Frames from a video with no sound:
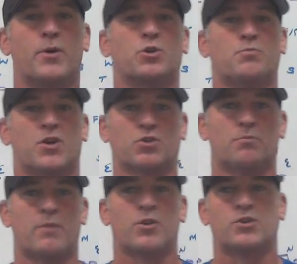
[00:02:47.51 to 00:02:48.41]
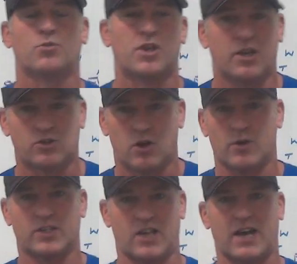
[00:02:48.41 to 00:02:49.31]
Builds muscle memory so kids
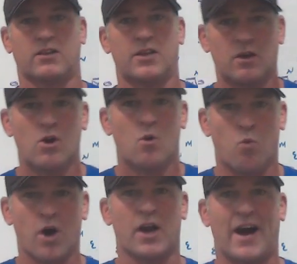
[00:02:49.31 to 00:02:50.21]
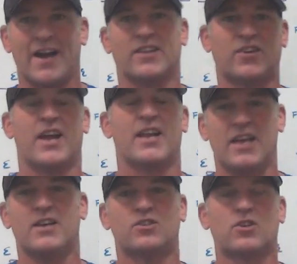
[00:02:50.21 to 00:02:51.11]
know exactly what high and tight
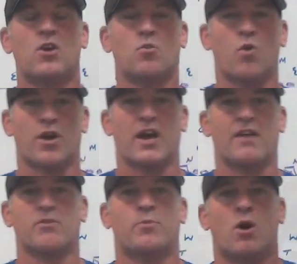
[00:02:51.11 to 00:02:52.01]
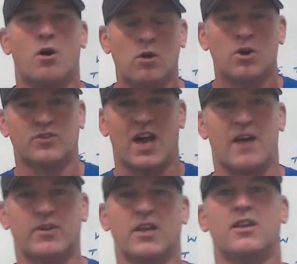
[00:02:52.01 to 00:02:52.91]
is, where to have the ball to
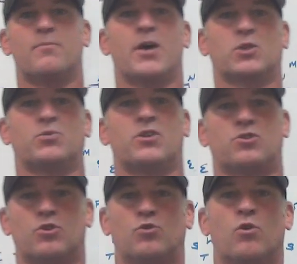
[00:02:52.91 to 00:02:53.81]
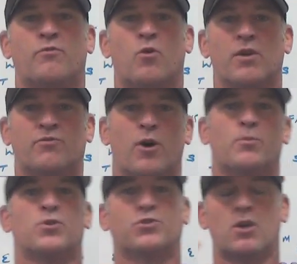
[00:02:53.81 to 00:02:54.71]
have it in the best position to avoid
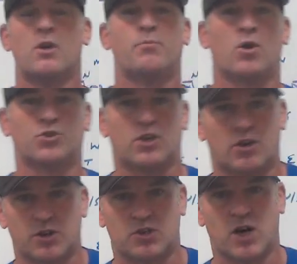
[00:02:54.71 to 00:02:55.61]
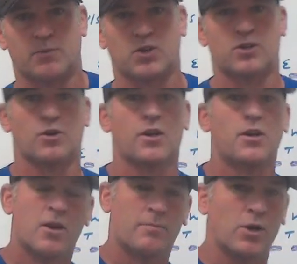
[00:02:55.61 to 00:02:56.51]
fumbles. Ball security is job security.